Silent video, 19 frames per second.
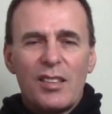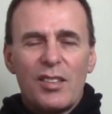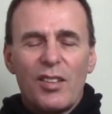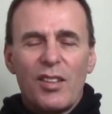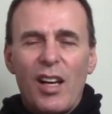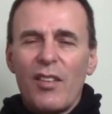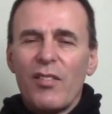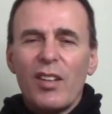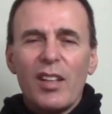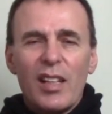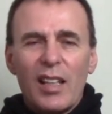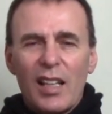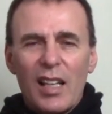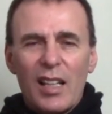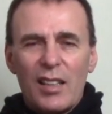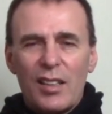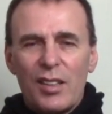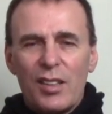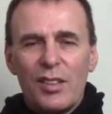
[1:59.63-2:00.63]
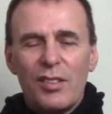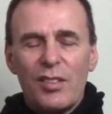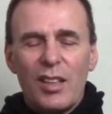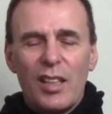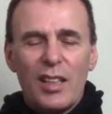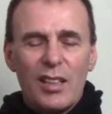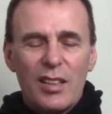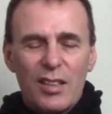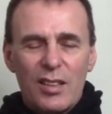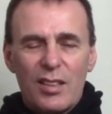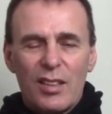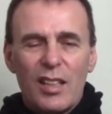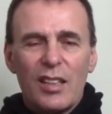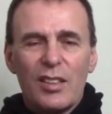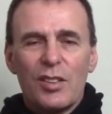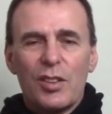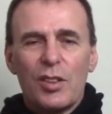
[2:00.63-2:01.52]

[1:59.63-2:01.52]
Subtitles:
so everything I do is in